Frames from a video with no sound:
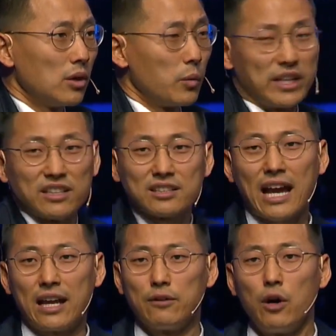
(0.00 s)
We just
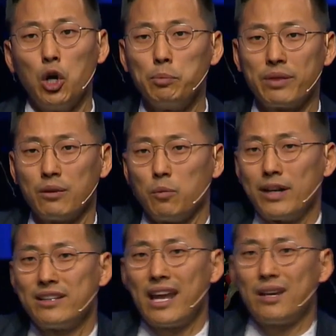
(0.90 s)
kind of hope that
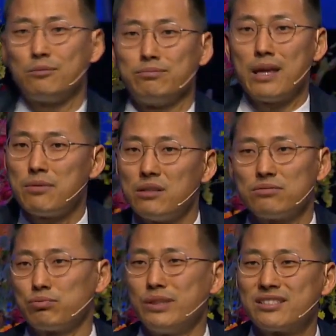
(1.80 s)
one day maybe
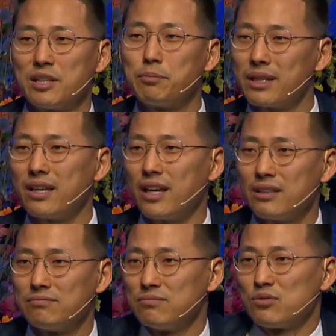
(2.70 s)
we simply
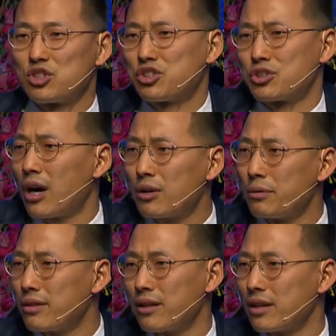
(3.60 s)
get struck
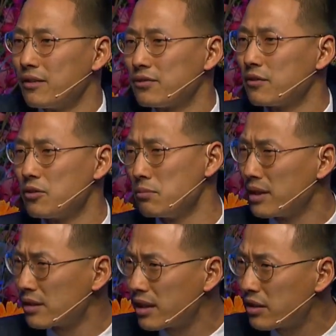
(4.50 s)
with the gift of
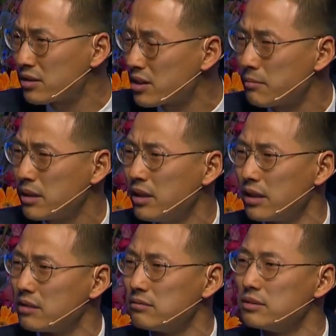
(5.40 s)
humility or something
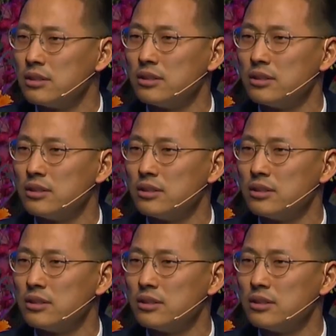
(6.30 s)
and